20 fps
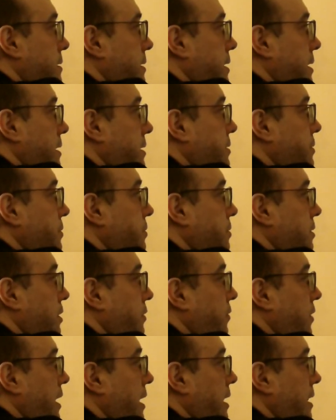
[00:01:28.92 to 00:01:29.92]
this
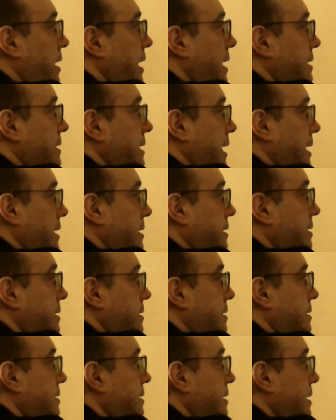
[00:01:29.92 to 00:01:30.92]
nucleophile attacks
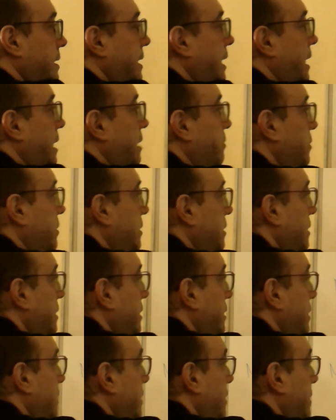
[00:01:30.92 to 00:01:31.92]
the carbon
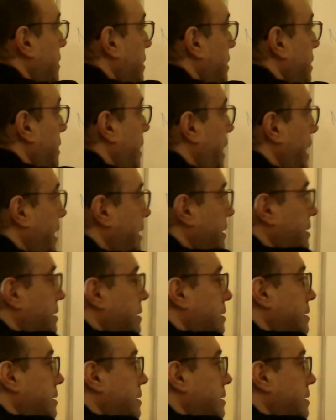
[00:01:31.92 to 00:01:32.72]
and